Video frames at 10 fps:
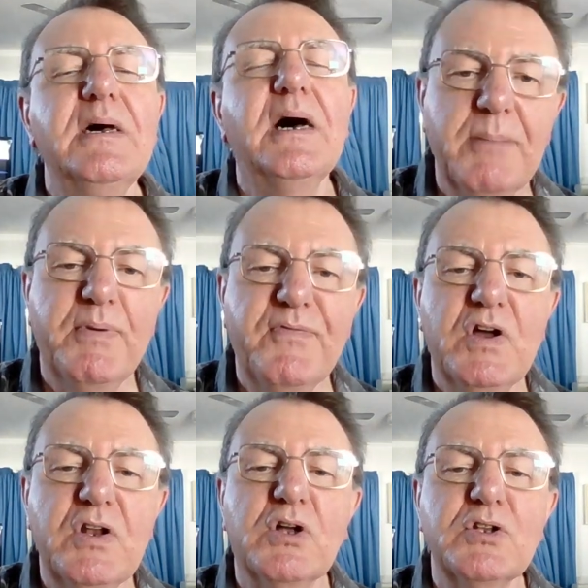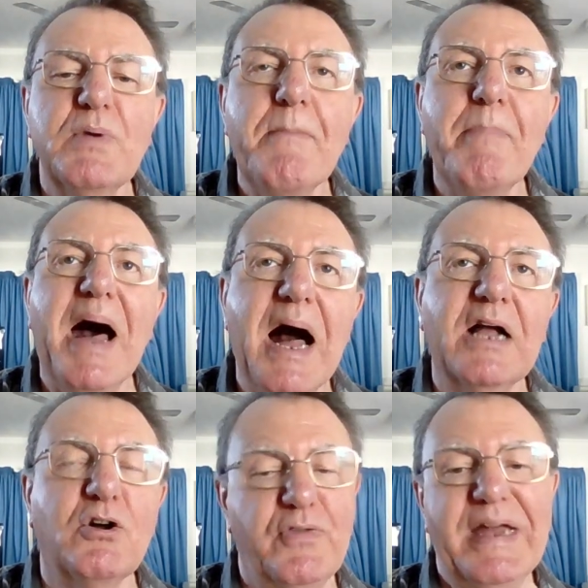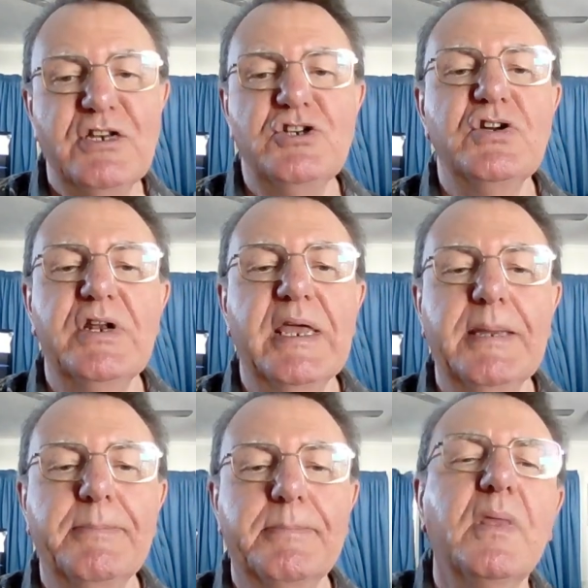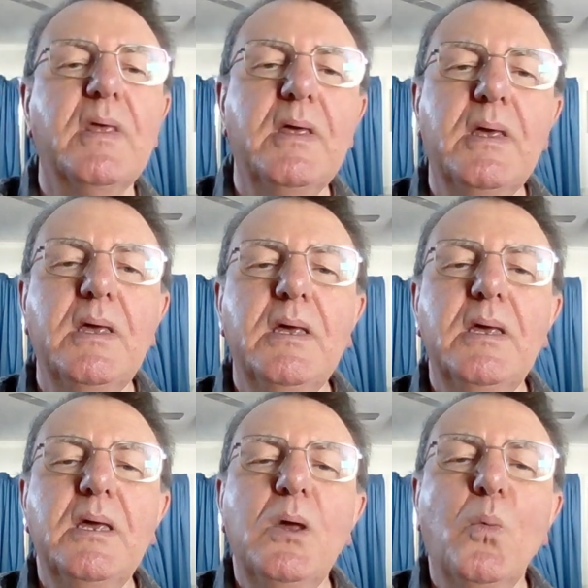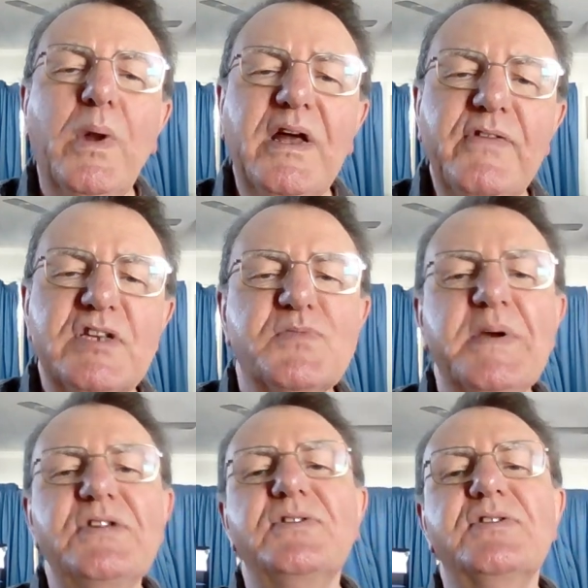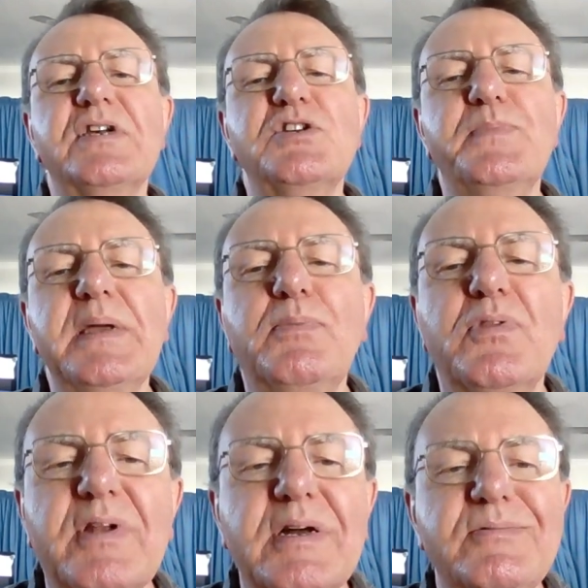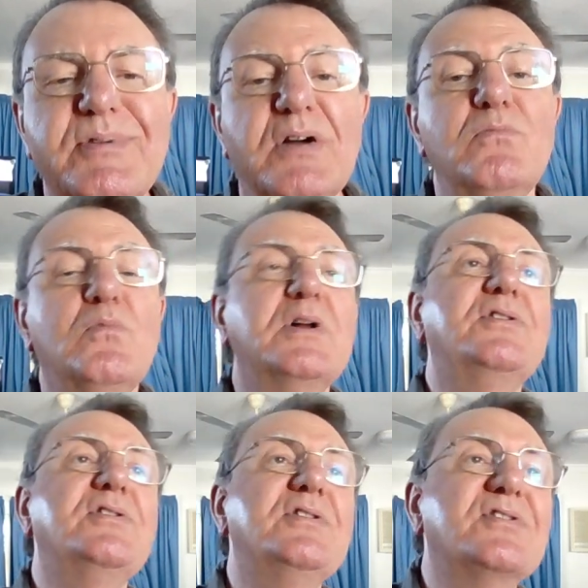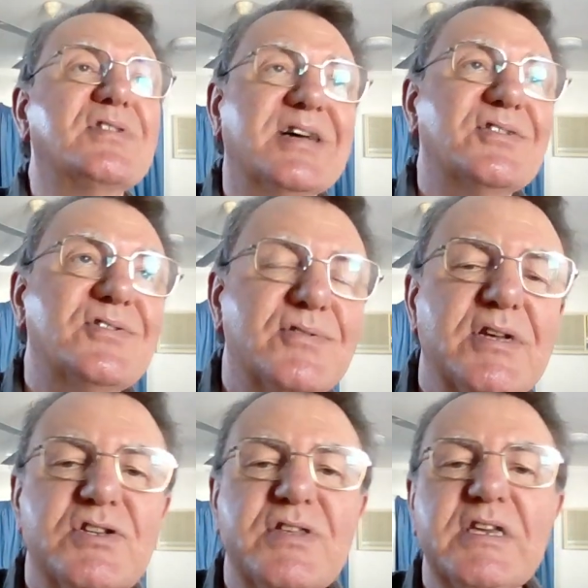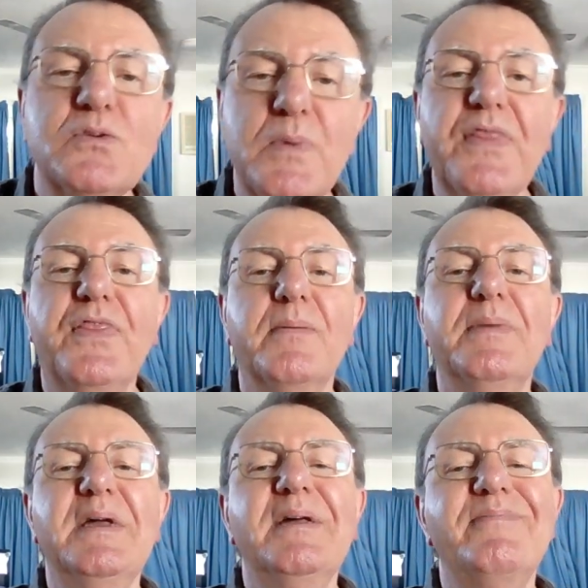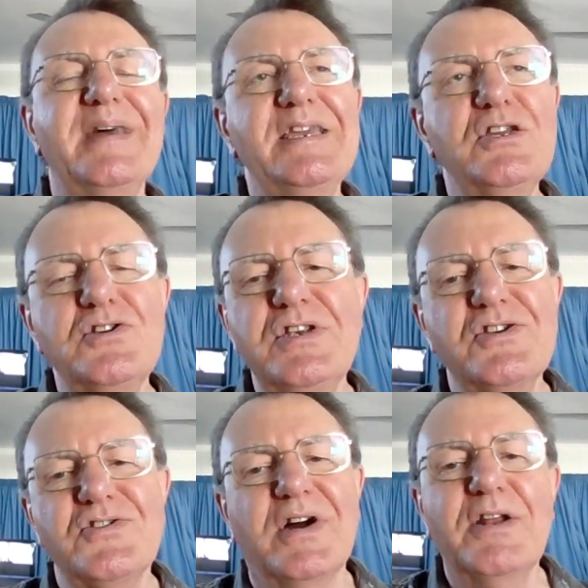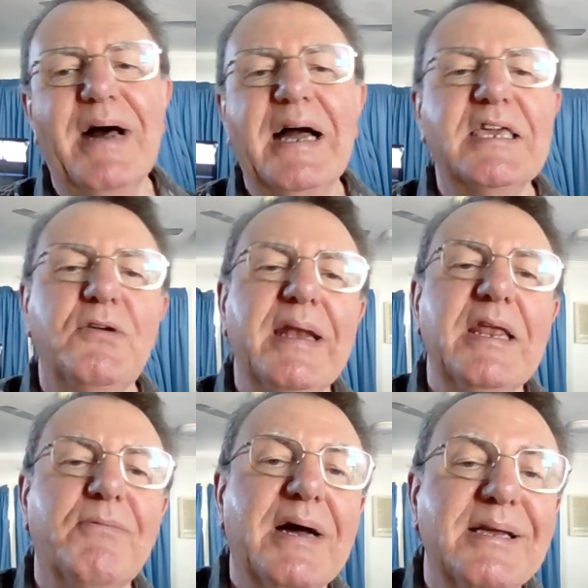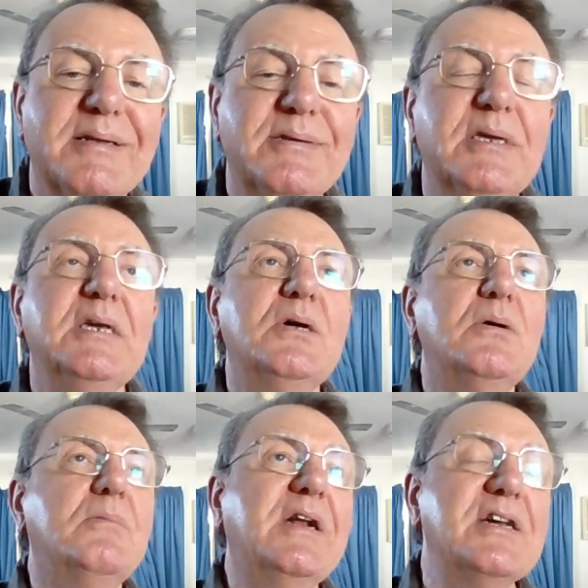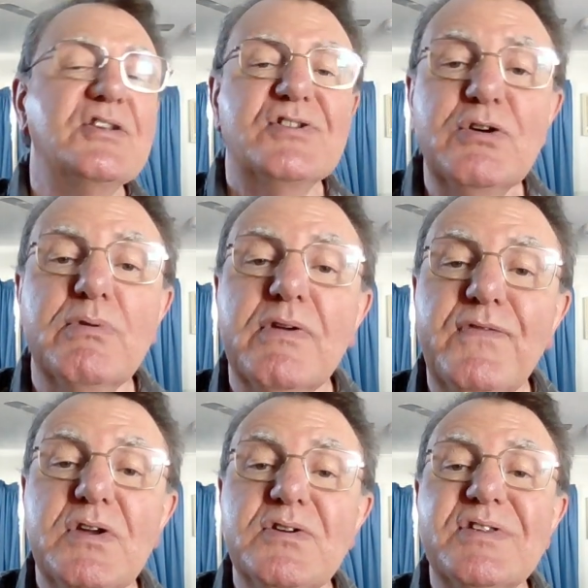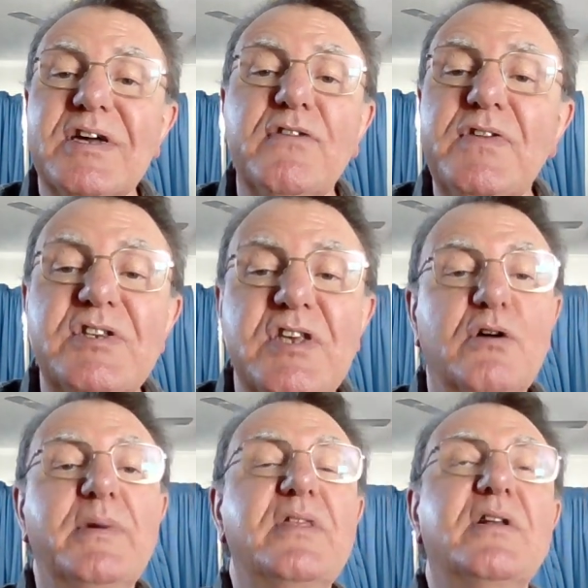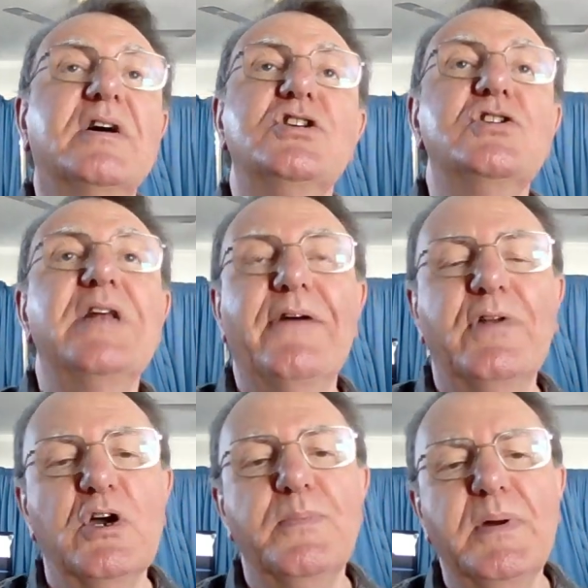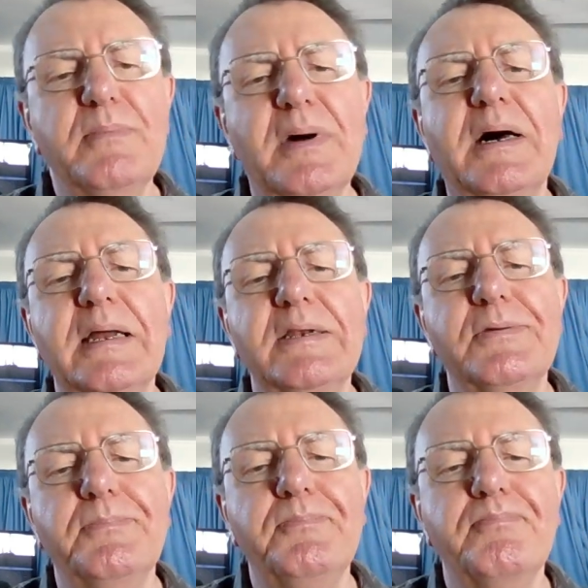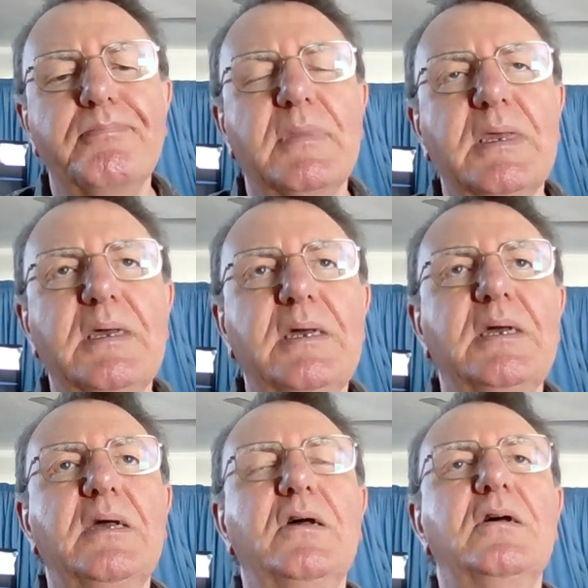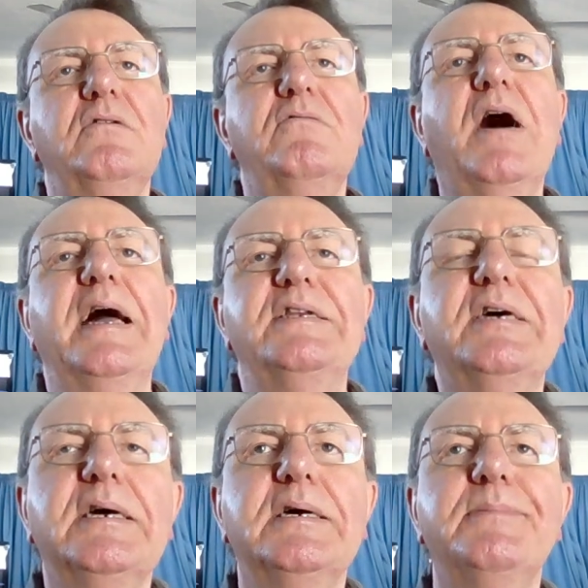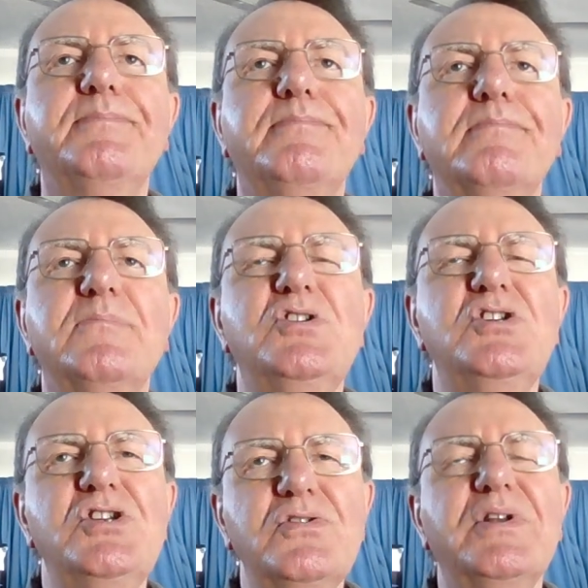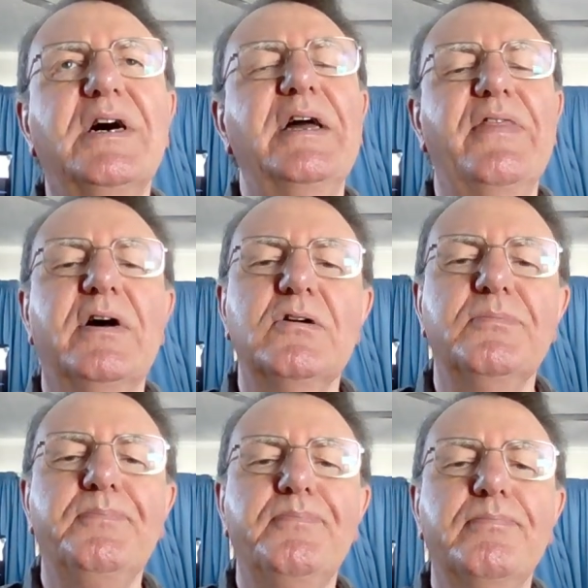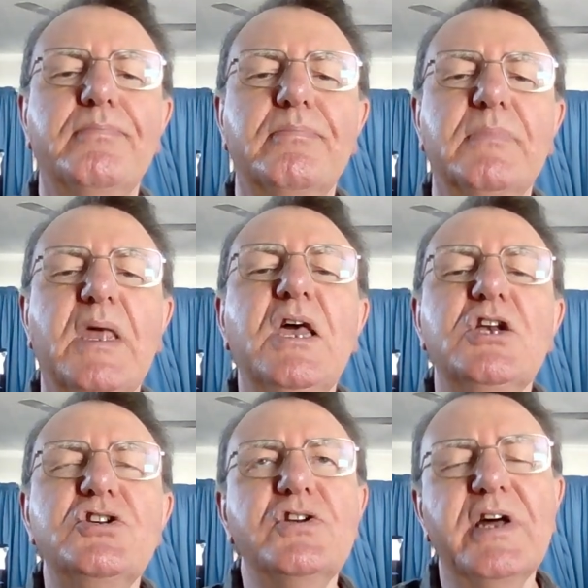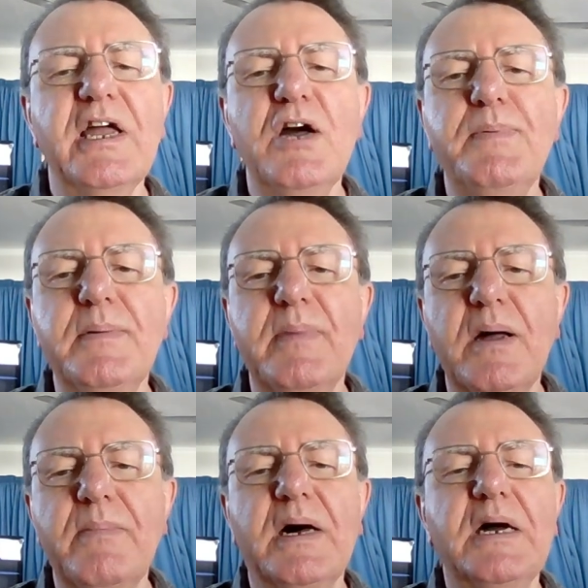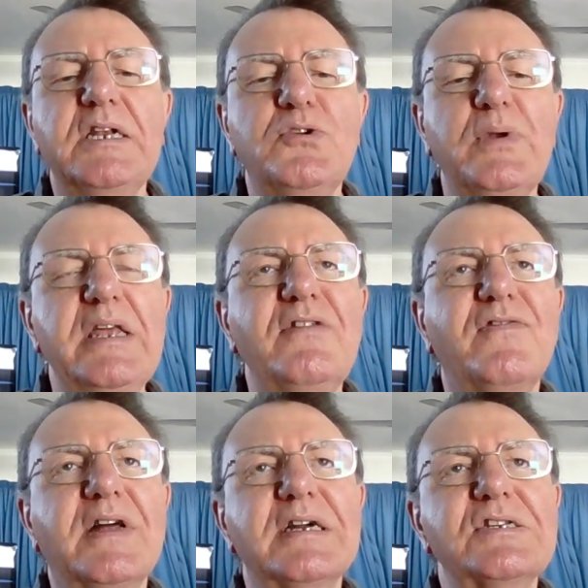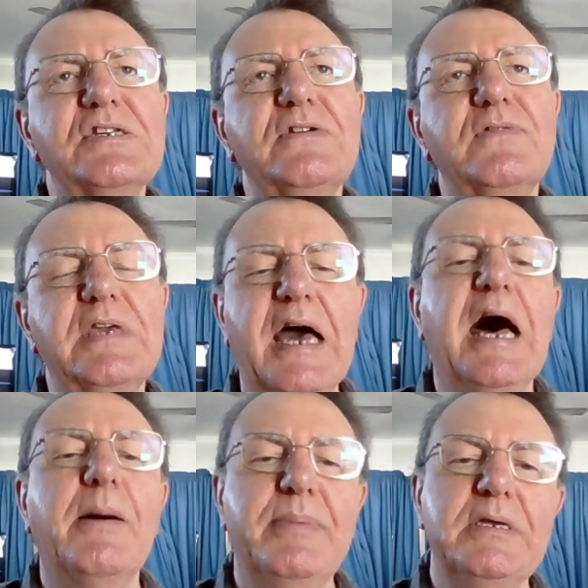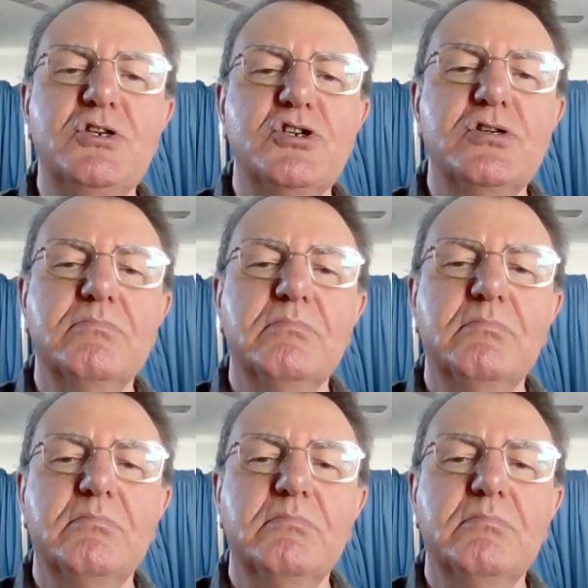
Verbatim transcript: I prefer not to embark on that journey. When I've expressed to such people that I don't want to discuss such things with them, they usually try to argue anyway, and, and when I still refuse, they often tell me that I should have an open mind. Right, should I though? Should I open my mind to an influx of garbage?